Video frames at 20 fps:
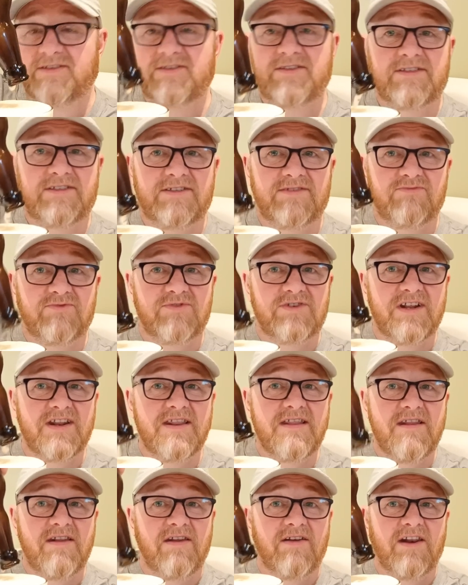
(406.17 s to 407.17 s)
It just
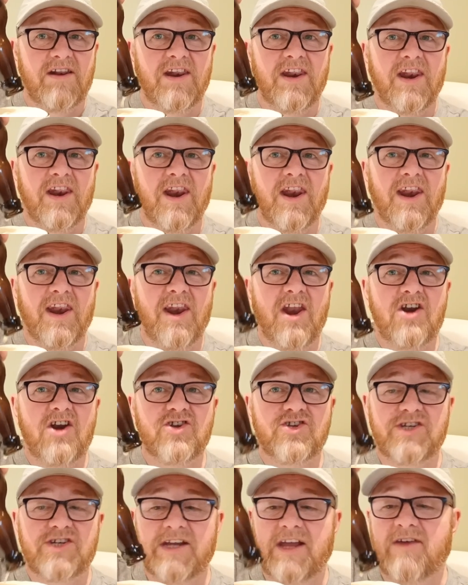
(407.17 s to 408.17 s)
was
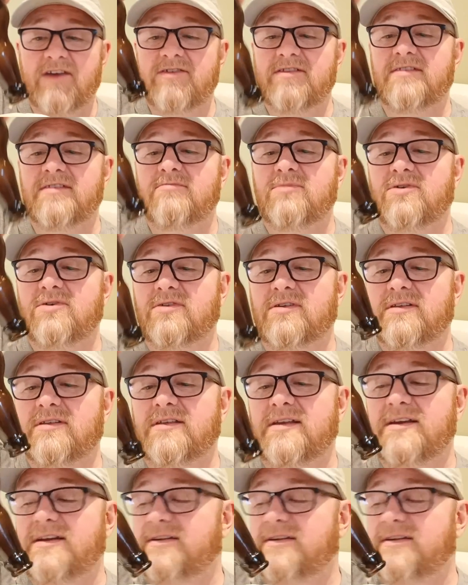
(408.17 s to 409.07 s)
lurching out of the bottle